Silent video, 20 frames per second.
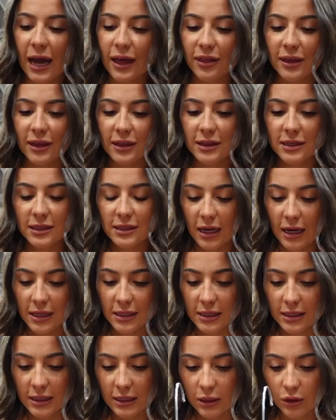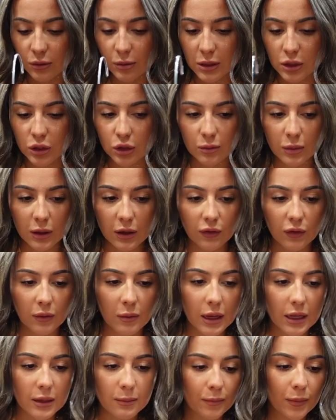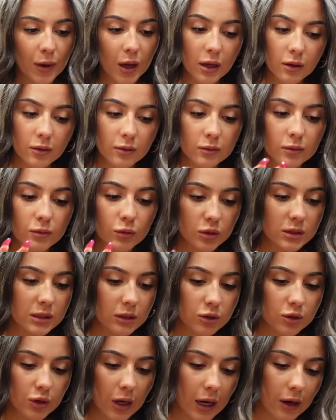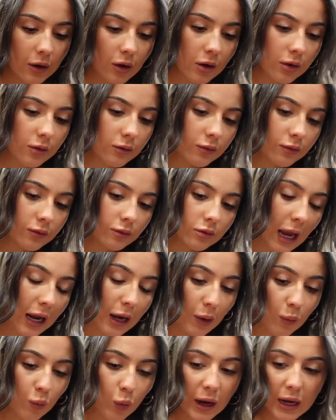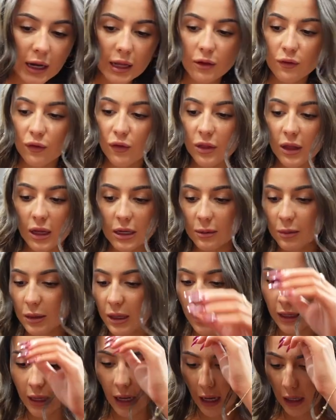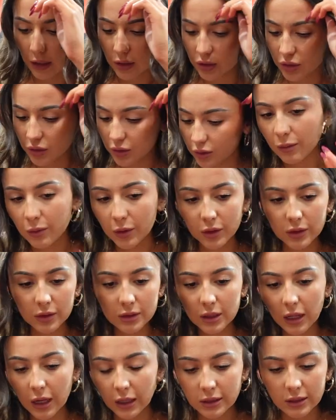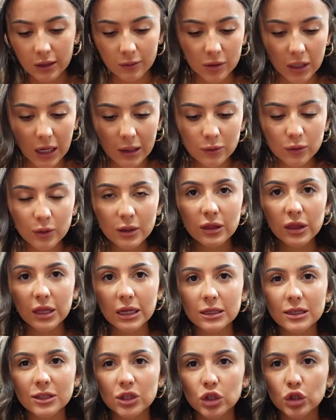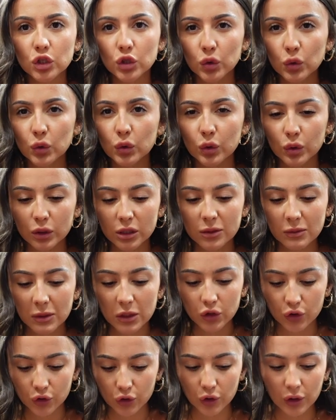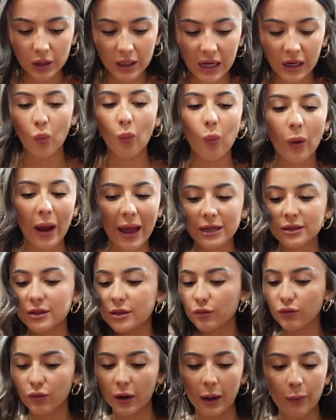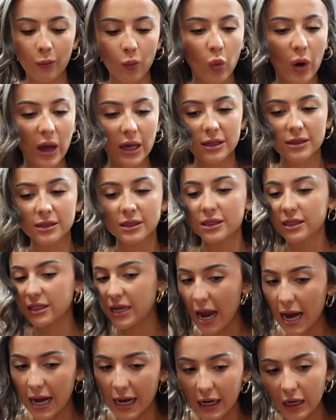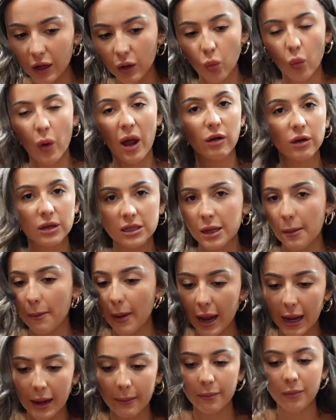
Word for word: I think the size is a little bit too big for me, but we'll still try it on. And I'm waiting for there to be a catch because like sometimes when things are just too good to be true, you're like, where's the rip? Where's the stain? Where is it, babe?